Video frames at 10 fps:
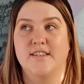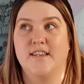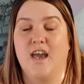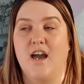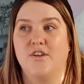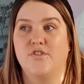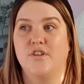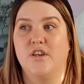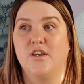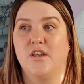He
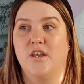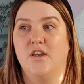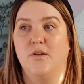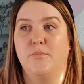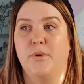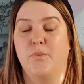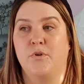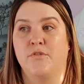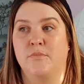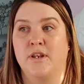actually bit
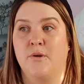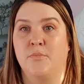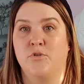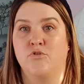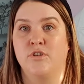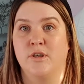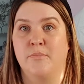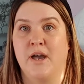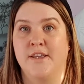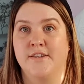one of my nipples really
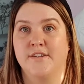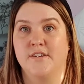bad